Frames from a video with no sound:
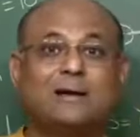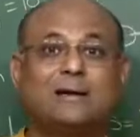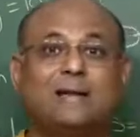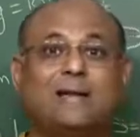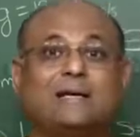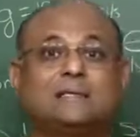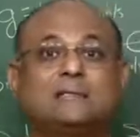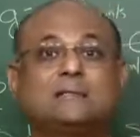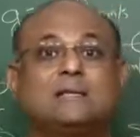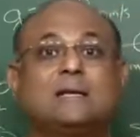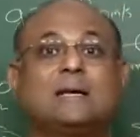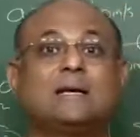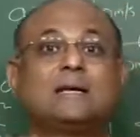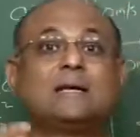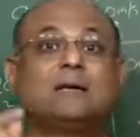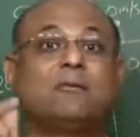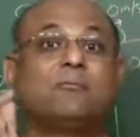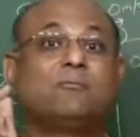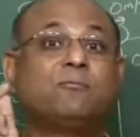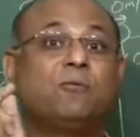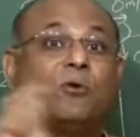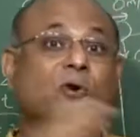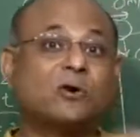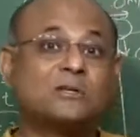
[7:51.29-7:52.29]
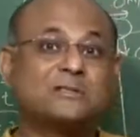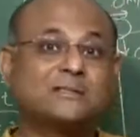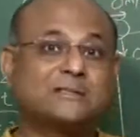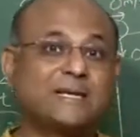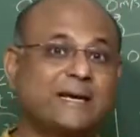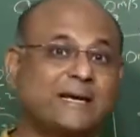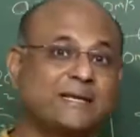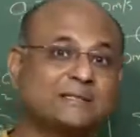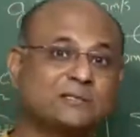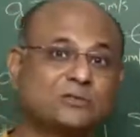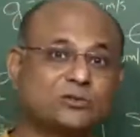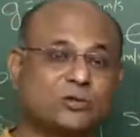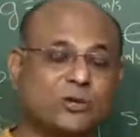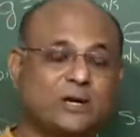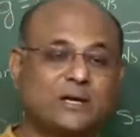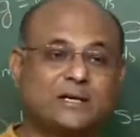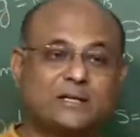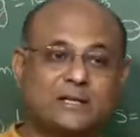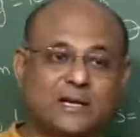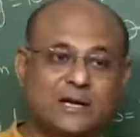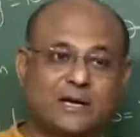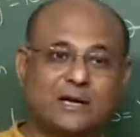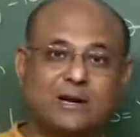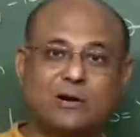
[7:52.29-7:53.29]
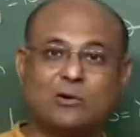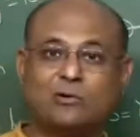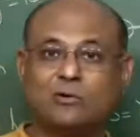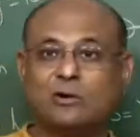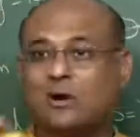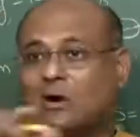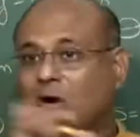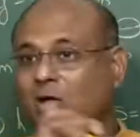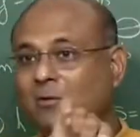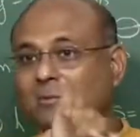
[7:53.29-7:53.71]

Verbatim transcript: takes four seconds to hit the ground,